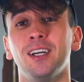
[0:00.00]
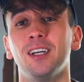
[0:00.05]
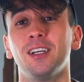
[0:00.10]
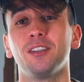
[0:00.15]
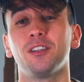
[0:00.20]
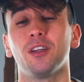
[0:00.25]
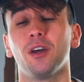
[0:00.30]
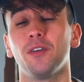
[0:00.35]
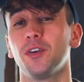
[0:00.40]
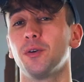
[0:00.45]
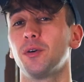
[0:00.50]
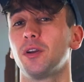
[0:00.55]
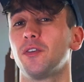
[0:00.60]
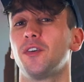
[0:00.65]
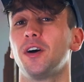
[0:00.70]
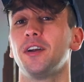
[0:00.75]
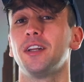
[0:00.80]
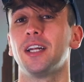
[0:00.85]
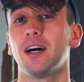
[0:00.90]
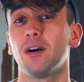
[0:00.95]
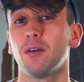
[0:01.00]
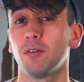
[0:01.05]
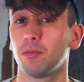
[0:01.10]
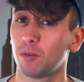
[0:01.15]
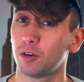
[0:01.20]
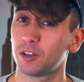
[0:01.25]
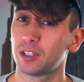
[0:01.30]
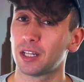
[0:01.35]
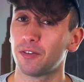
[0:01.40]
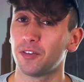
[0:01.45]
So if you want to find out,
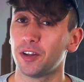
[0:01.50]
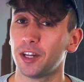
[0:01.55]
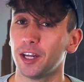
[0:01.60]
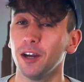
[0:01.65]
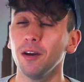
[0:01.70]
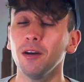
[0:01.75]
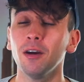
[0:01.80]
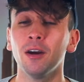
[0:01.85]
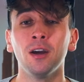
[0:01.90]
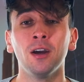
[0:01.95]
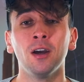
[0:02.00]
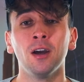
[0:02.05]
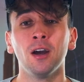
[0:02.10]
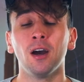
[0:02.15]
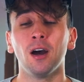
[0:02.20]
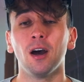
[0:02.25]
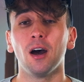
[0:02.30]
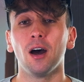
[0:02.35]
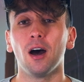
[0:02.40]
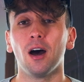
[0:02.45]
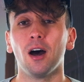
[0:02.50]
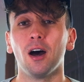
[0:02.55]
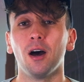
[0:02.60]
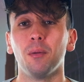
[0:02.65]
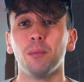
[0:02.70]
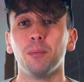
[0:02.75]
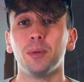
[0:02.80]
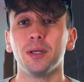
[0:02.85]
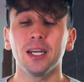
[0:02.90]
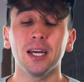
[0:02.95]
watch that video.
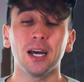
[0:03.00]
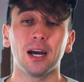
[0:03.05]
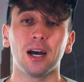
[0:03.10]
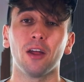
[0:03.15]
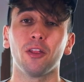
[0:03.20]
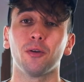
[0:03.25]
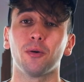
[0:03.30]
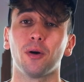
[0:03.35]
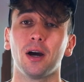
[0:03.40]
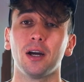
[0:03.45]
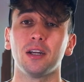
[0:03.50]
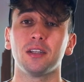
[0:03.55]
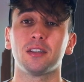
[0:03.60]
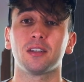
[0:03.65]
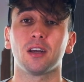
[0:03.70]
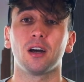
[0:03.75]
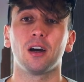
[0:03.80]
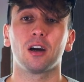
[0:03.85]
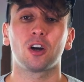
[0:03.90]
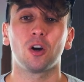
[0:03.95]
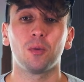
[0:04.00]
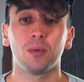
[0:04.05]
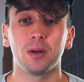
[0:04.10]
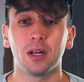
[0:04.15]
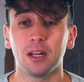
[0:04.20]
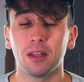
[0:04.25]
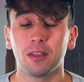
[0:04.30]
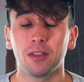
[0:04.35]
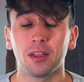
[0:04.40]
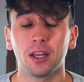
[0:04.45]
But yeah, otherwise, comment
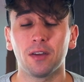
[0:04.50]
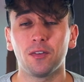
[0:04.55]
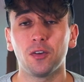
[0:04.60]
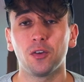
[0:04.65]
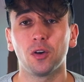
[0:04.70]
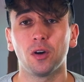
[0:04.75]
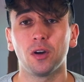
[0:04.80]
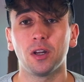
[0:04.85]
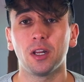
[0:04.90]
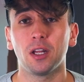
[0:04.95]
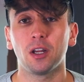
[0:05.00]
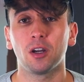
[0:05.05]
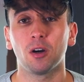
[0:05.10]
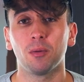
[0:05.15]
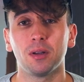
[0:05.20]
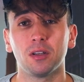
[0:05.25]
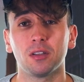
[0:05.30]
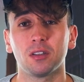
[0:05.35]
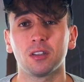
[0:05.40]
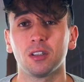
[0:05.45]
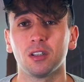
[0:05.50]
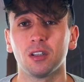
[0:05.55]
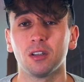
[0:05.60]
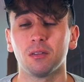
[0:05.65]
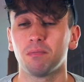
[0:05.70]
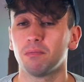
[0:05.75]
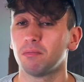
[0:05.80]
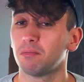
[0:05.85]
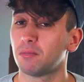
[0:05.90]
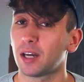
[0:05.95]
anything if you've got any comments to
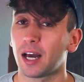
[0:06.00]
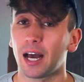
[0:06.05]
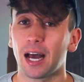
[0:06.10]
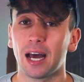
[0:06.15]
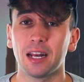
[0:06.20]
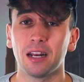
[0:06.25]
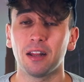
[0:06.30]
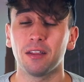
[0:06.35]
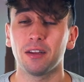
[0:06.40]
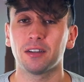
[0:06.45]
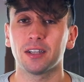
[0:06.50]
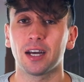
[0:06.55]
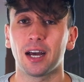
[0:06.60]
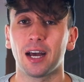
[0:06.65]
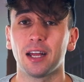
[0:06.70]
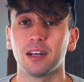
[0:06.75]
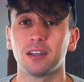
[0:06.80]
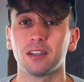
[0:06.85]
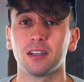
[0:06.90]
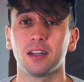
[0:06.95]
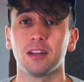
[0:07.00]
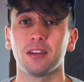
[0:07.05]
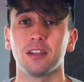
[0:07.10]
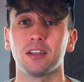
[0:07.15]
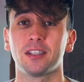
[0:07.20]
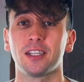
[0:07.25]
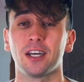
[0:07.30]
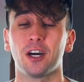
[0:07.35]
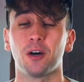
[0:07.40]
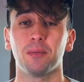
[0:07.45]
add, anything to
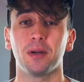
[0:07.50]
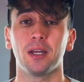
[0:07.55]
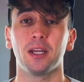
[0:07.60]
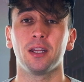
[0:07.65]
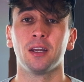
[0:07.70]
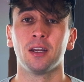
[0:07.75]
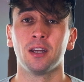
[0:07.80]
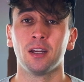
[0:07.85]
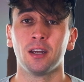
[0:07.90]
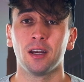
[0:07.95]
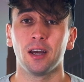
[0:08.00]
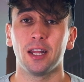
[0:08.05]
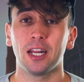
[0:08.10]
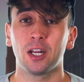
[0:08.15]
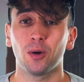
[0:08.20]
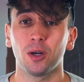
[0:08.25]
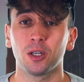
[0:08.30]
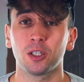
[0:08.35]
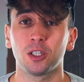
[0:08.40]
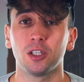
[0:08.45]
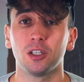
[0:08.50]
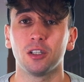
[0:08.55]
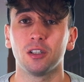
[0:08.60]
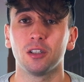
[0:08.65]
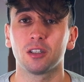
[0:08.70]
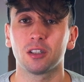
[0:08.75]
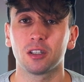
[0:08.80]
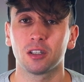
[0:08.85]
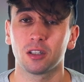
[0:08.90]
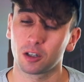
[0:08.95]
tell me. Any
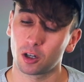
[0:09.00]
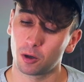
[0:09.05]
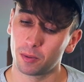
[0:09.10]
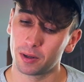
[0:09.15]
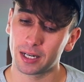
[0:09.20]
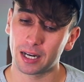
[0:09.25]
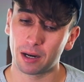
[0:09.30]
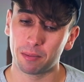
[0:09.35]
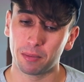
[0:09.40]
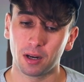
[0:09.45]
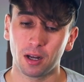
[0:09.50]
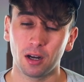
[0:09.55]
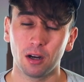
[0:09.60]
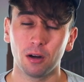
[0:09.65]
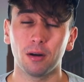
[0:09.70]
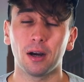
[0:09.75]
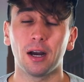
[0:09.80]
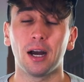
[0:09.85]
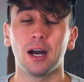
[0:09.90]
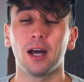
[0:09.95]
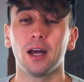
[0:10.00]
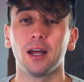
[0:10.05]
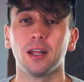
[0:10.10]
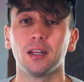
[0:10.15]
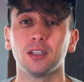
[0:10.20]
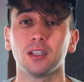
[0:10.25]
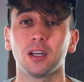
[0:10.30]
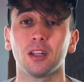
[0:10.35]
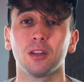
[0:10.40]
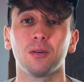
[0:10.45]
questions, comment down below,
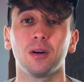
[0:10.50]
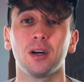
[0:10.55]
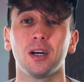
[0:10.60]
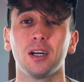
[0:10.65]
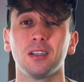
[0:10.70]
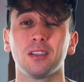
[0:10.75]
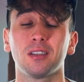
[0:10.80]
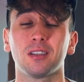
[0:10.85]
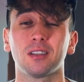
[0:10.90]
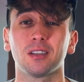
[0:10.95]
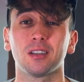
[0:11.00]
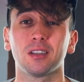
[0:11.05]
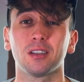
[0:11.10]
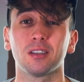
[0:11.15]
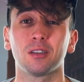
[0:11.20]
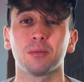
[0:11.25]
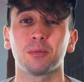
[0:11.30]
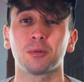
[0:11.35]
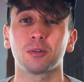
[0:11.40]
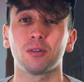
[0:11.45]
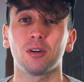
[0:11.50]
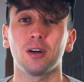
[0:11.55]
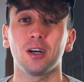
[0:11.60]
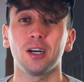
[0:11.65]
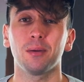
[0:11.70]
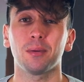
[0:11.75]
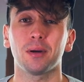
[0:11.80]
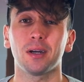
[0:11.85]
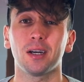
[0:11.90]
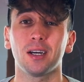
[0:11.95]
and otherwise
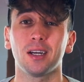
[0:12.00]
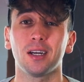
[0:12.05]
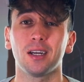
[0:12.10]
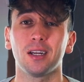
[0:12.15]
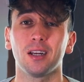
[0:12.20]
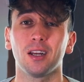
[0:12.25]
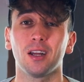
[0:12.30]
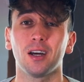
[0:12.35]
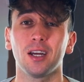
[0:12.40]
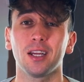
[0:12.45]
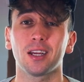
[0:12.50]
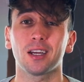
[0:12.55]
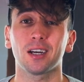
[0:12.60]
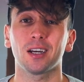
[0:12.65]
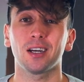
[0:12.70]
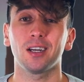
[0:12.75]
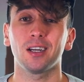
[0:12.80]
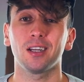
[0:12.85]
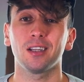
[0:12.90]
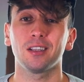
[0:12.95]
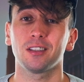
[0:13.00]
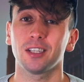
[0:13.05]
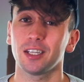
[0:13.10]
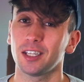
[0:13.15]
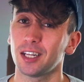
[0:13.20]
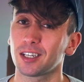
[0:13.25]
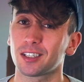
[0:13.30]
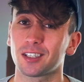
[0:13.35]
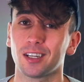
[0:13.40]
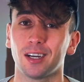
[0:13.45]
subscribe and like, and see you
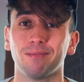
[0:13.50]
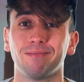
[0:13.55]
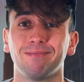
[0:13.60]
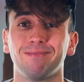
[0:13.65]
next time.